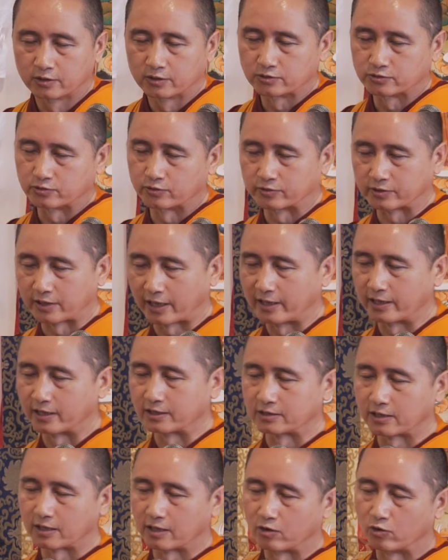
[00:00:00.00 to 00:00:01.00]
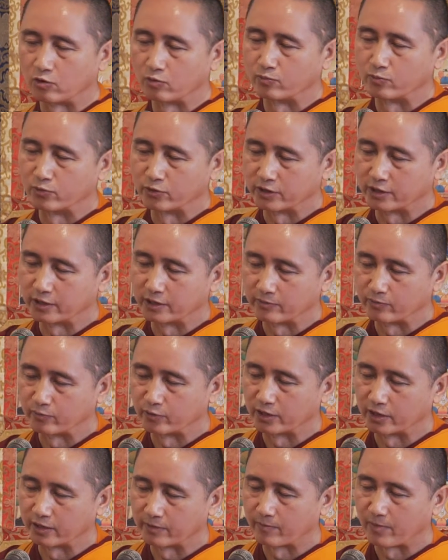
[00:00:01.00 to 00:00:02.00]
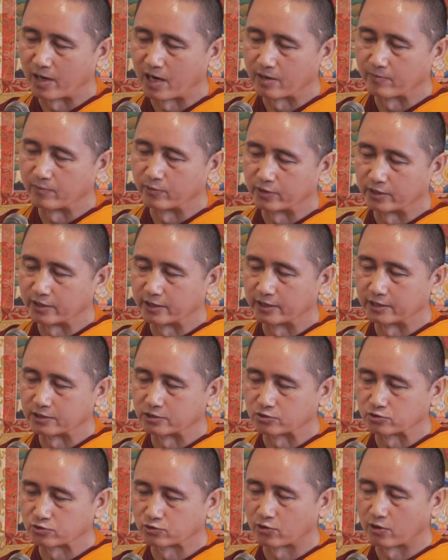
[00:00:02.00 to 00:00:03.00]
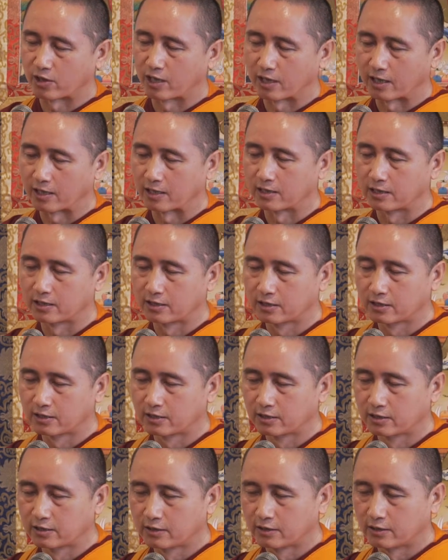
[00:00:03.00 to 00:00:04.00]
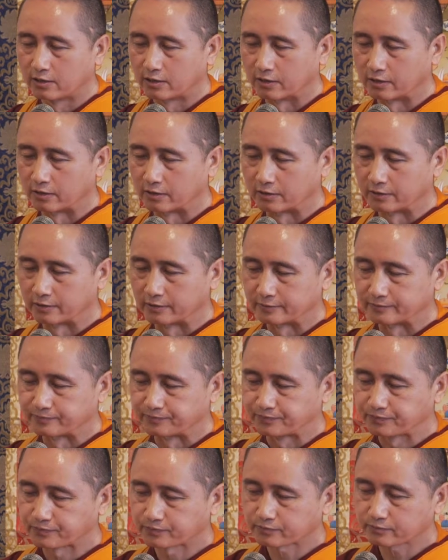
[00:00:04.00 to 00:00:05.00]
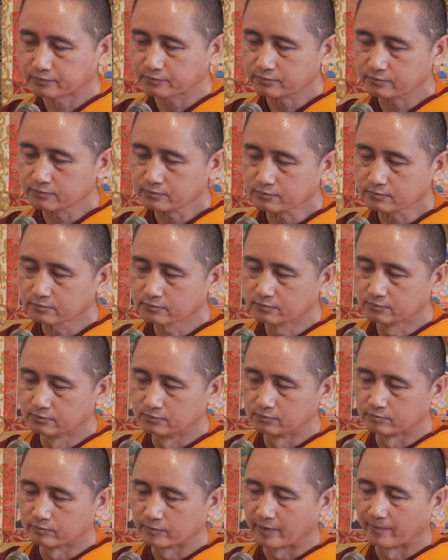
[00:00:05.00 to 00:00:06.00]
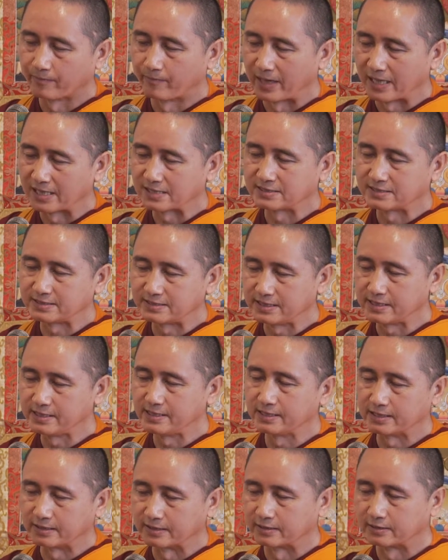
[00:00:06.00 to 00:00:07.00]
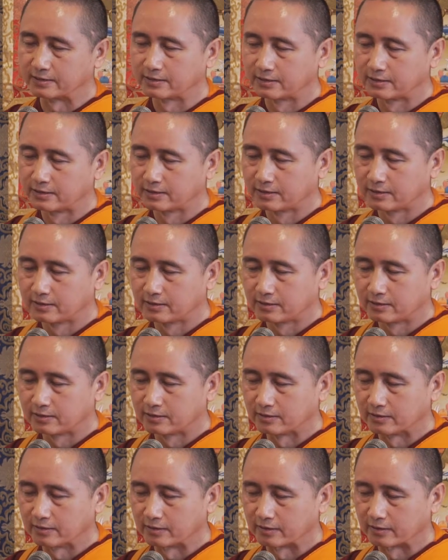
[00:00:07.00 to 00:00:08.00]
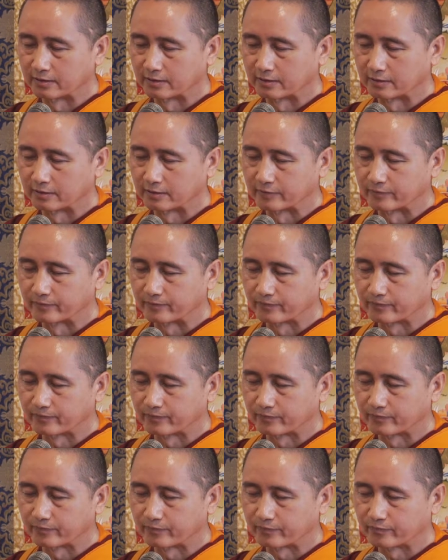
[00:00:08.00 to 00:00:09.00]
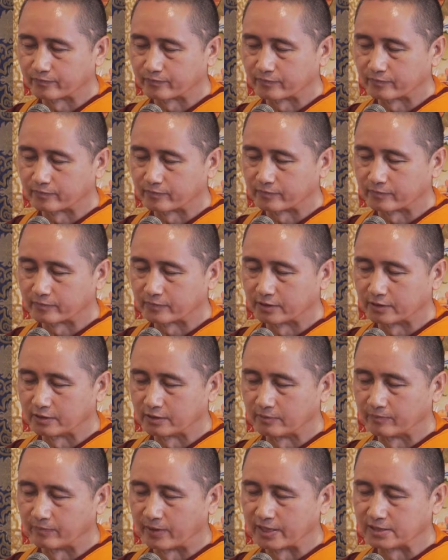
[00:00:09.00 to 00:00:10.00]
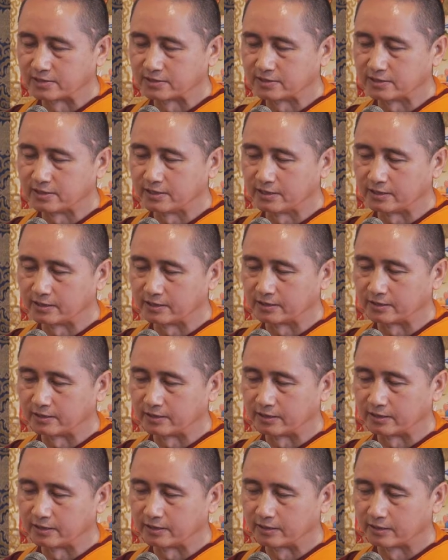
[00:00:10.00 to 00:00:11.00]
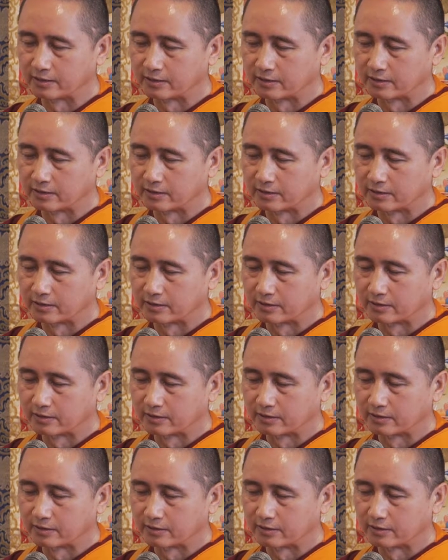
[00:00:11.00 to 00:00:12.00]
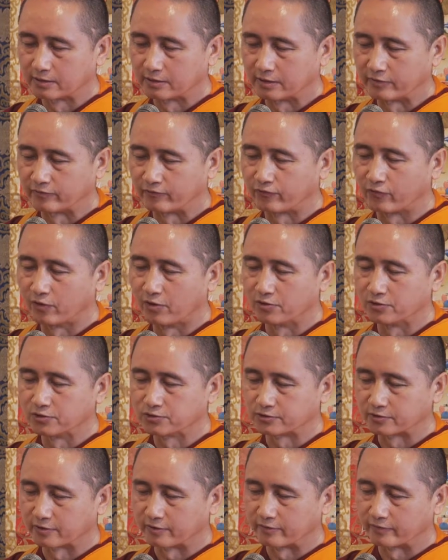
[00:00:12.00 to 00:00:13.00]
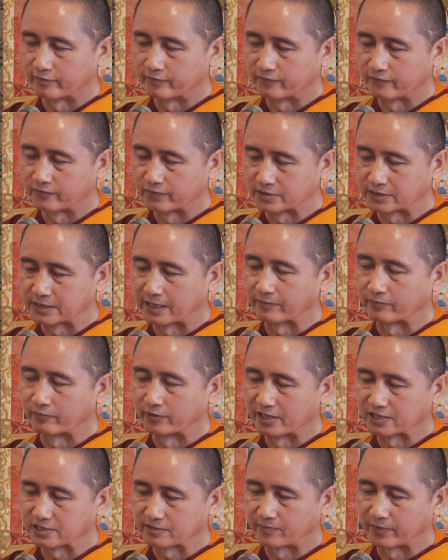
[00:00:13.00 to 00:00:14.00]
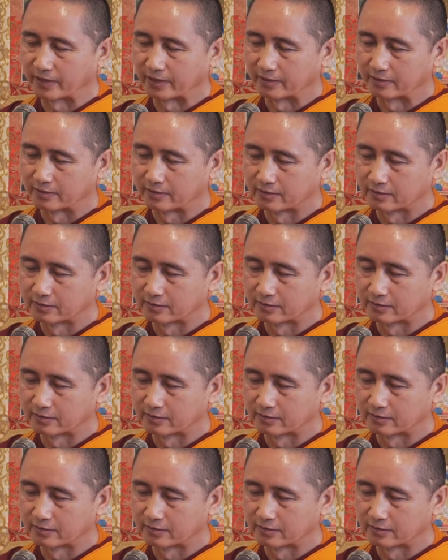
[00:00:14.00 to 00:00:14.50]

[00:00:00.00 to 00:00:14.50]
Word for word: So Tayata Om Muniye muniye mahamuniye Soha. Uh, by seeing. Uh, by seeing the the faults of self-grasping,